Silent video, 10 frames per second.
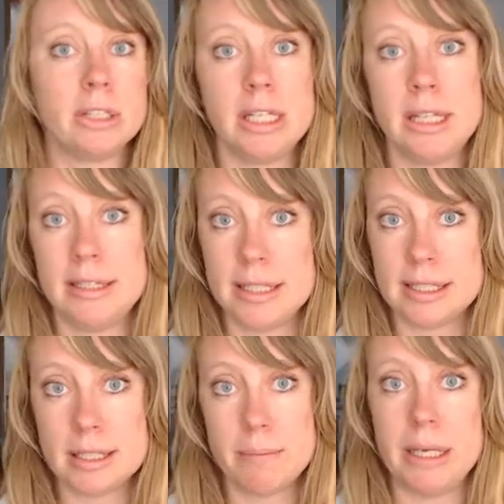they
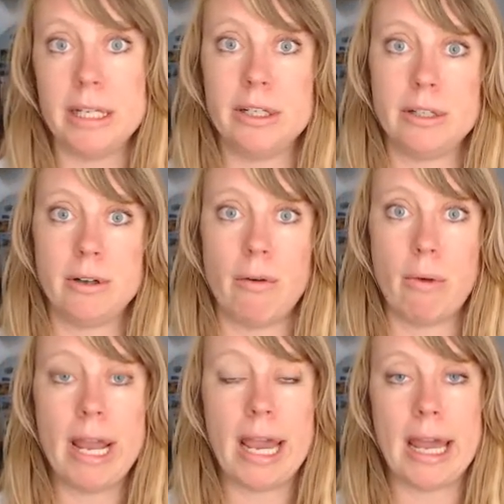dissipate and go
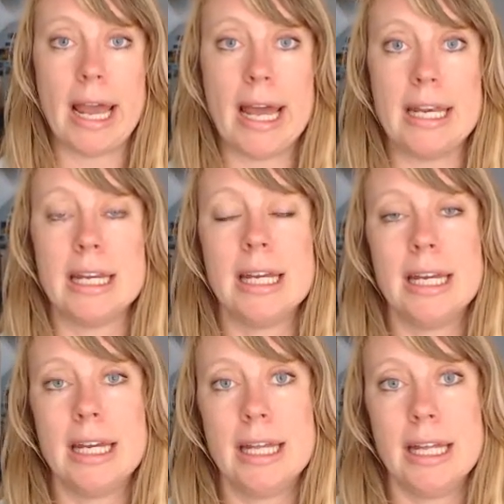away. And
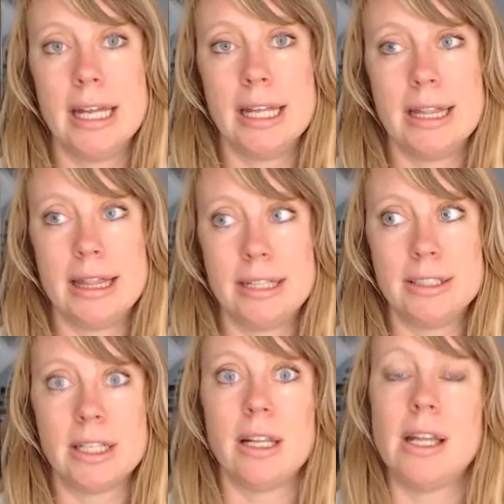there's
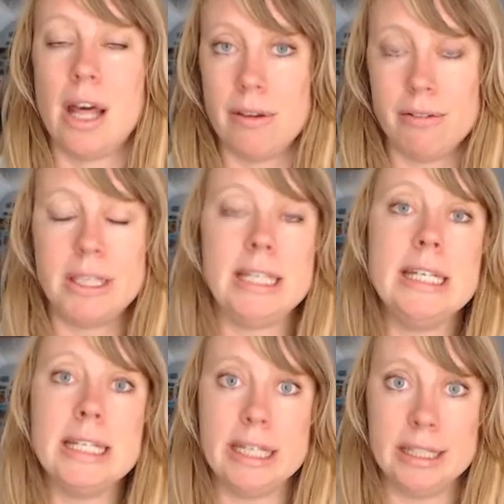a lot of
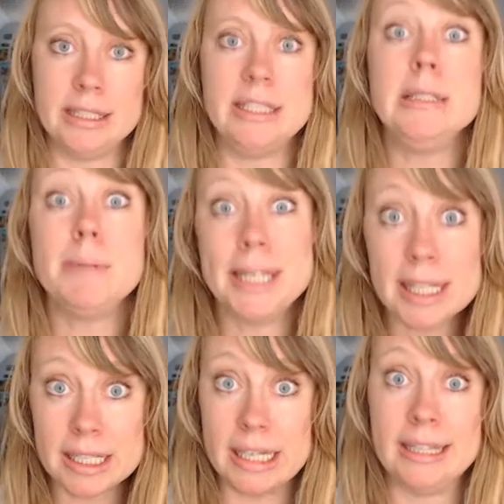healing, deep
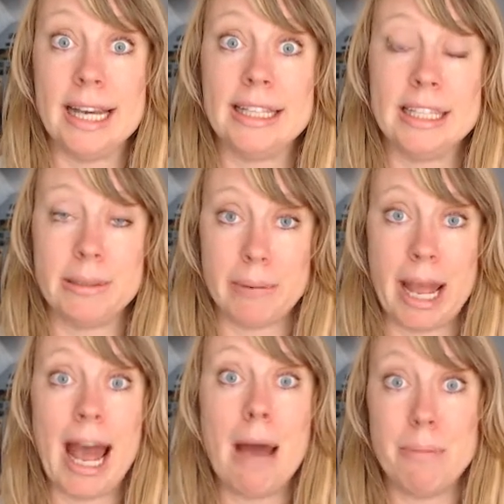healing, that can
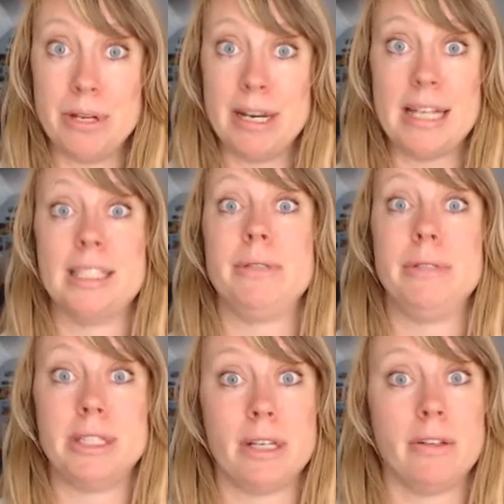happen as a
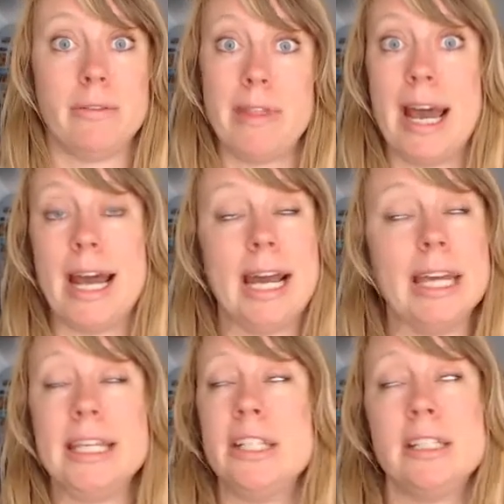result of that. I
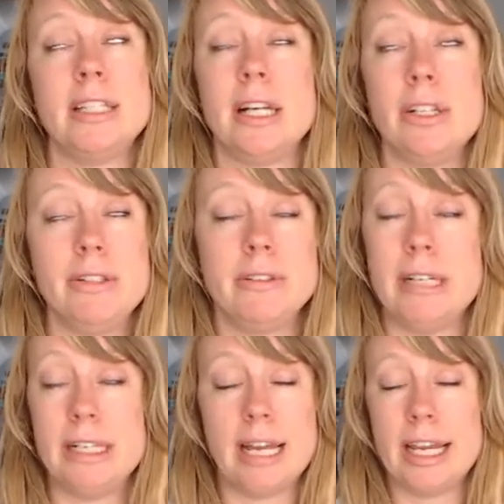cannot tell you,
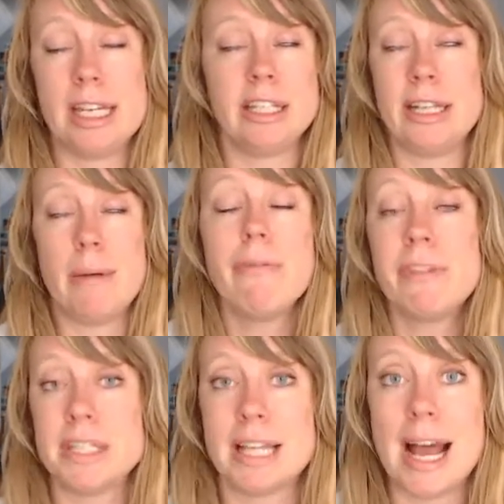and I cannot
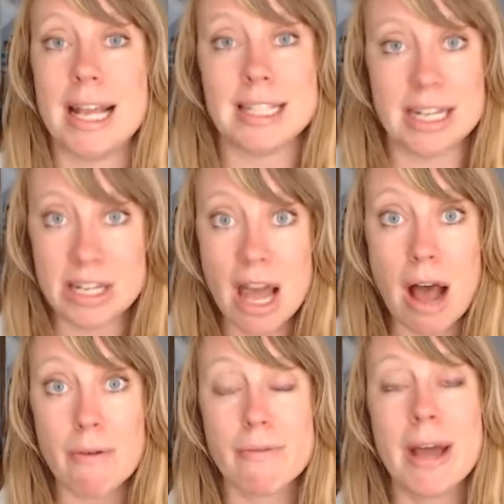emphasize
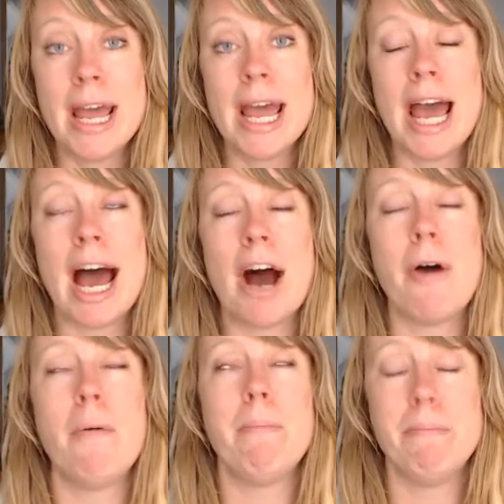enough
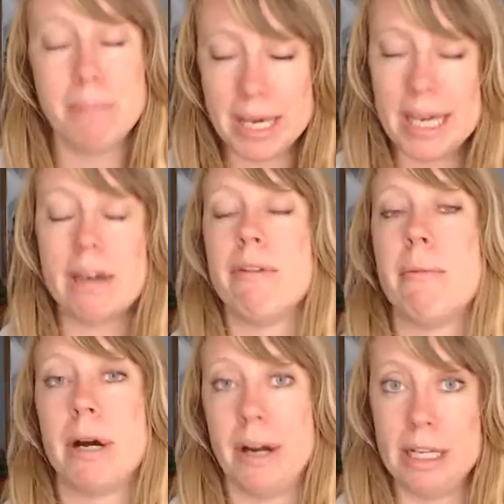how big of a
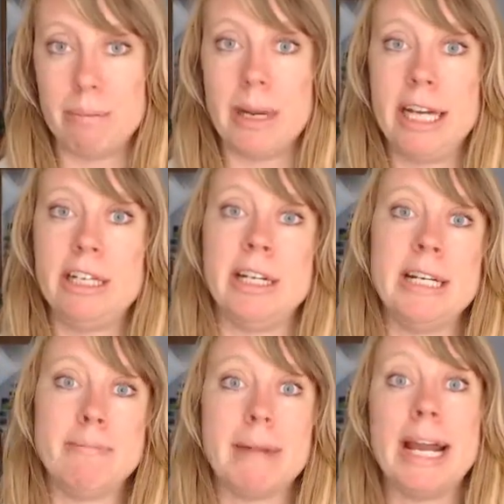part it played
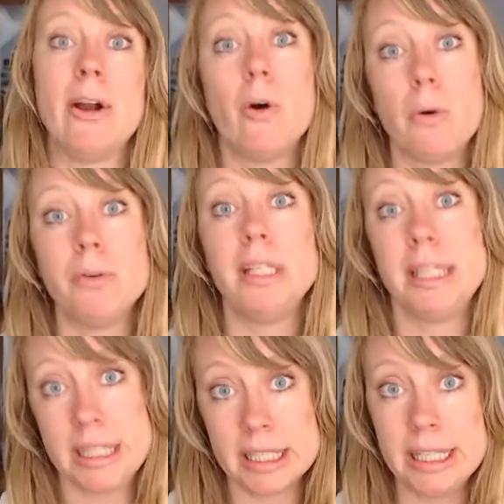in my own
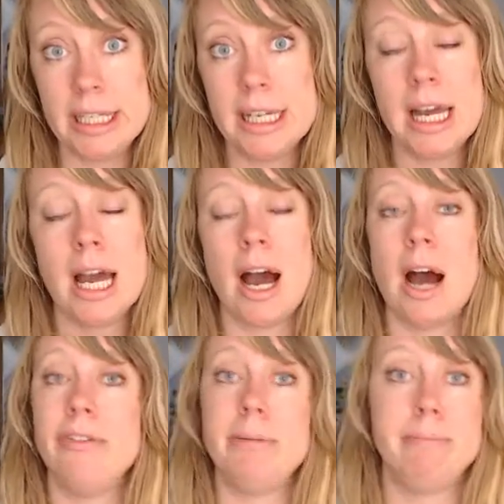healing
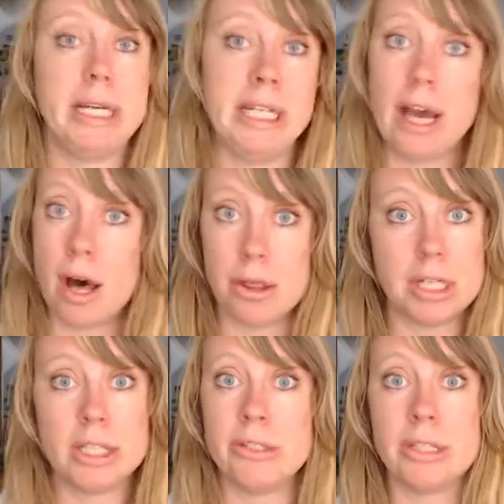of the many health
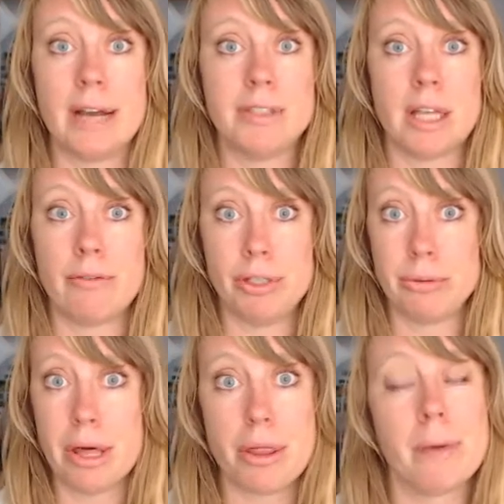issues I've suffered
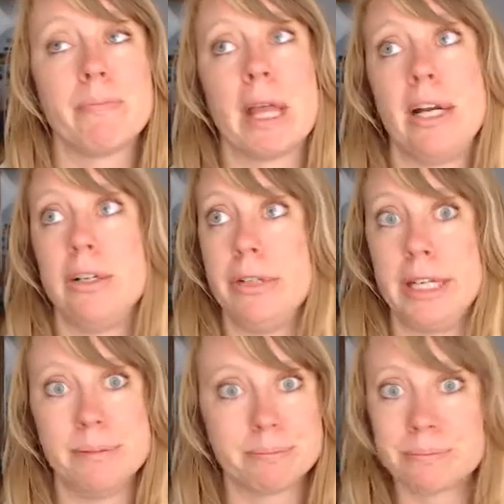with,
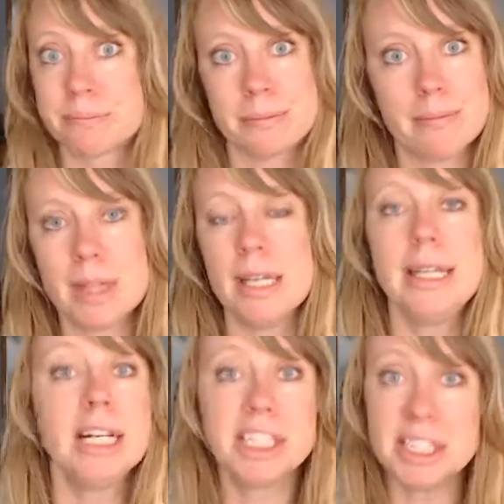including
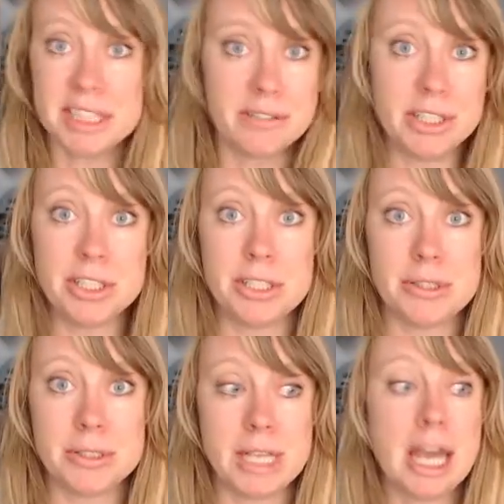digestive
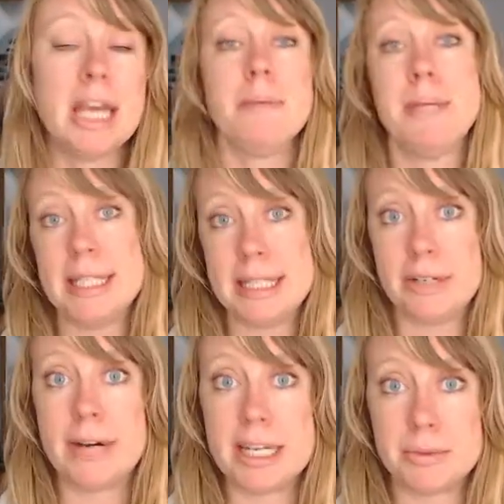issues,
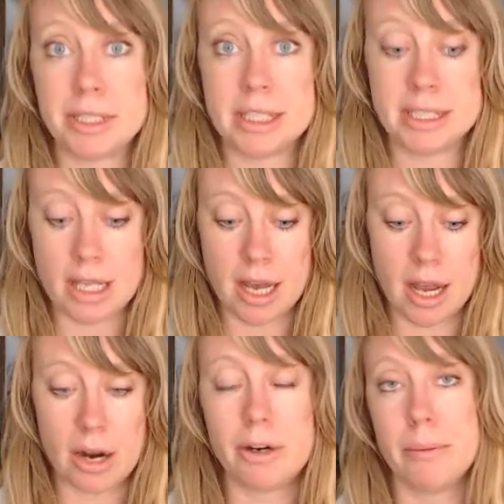PCOS, which is
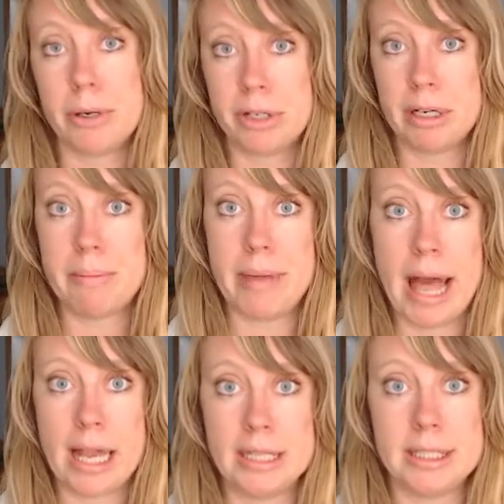a hormonal
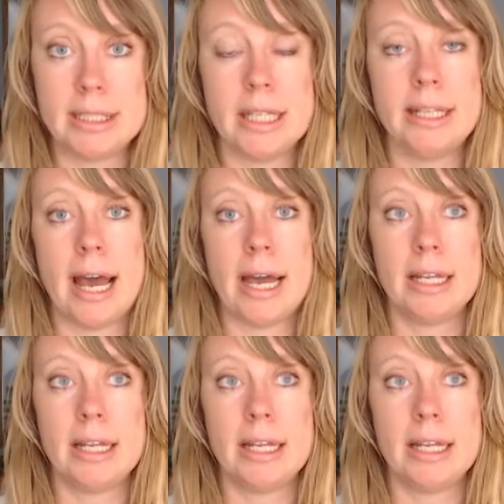imbalance that